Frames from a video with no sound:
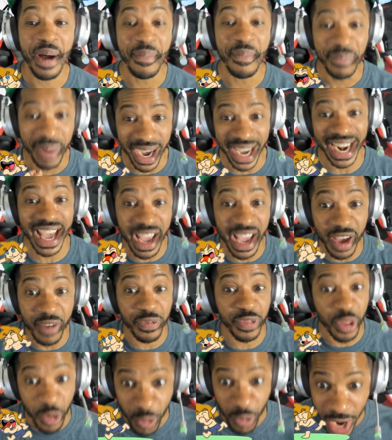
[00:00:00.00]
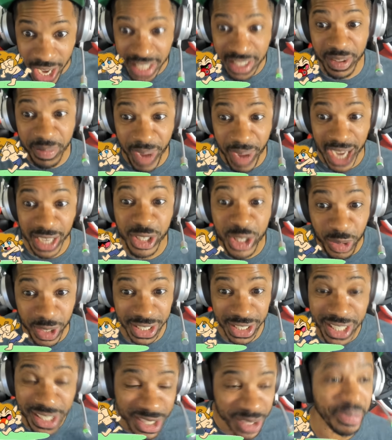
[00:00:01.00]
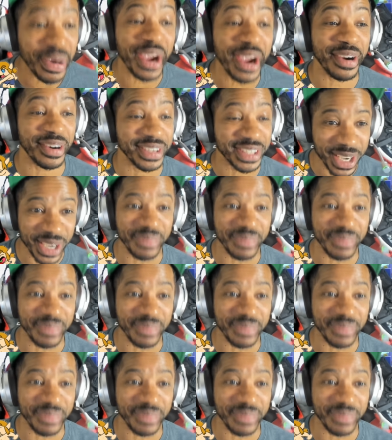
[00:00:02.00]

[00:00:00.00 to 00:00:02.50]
But if the rest of my Switch experience